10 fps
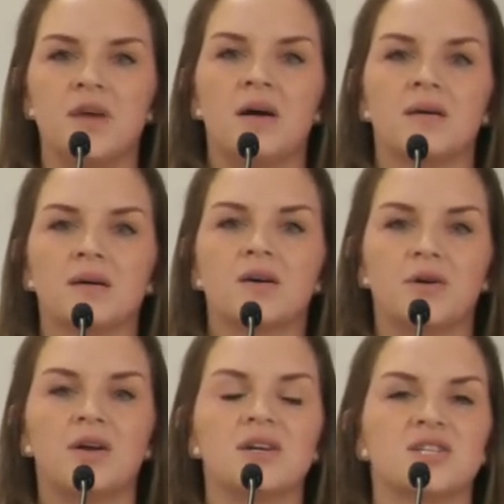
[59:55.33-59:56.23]
Yeah,
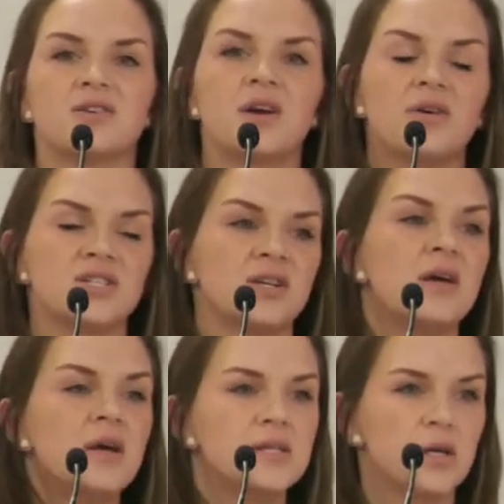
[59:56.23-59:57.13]
great question.
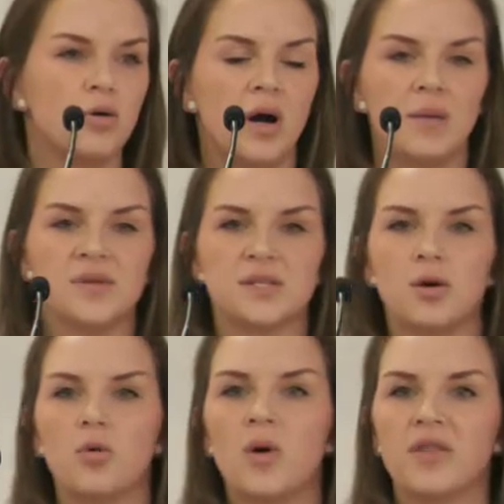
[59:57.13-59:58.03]
So
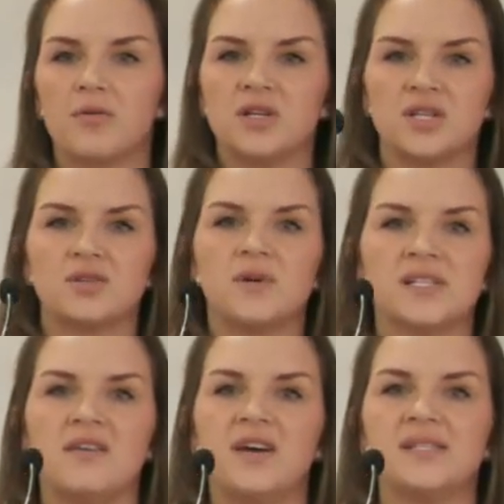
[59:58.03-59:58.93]
one of the questions
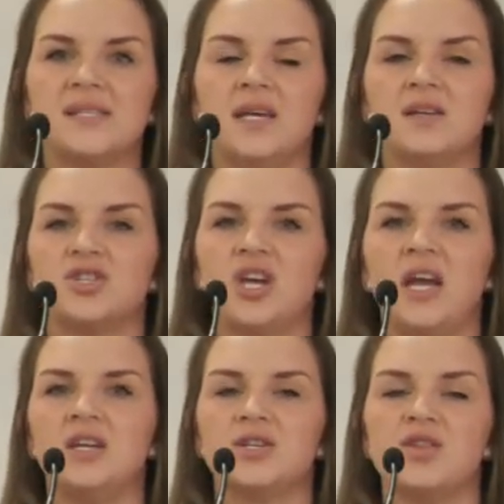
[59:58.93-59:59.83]
was, have I seen a
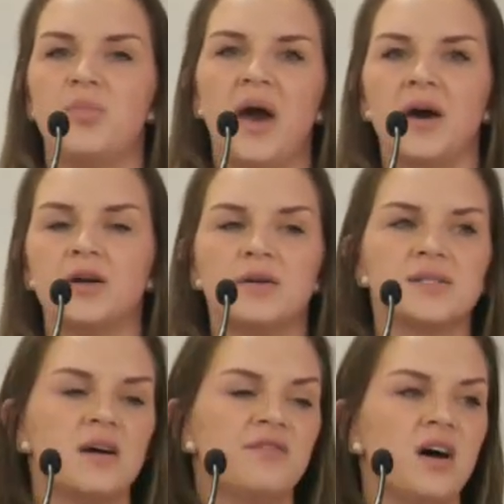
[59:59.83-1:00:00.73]
change in the
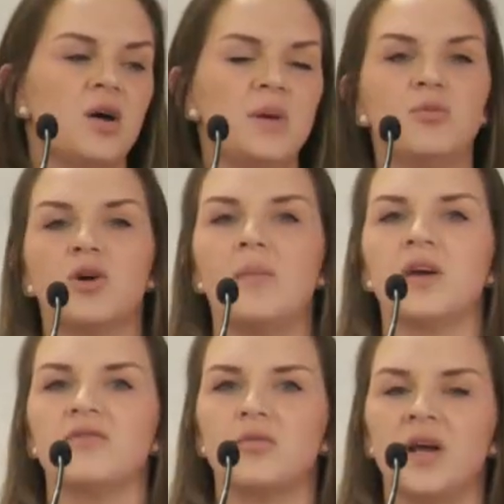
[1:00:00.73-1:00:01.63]
patterns of people
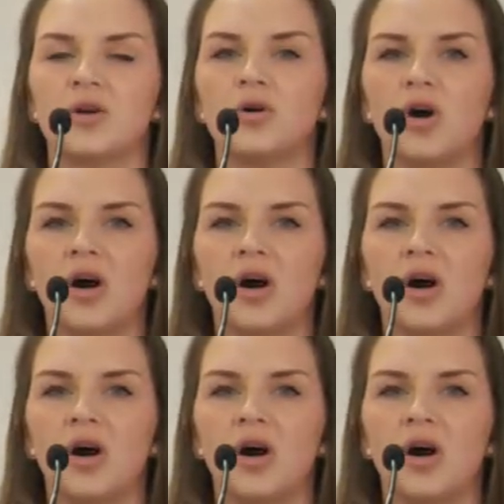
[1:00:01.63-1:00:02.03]
coming in for medical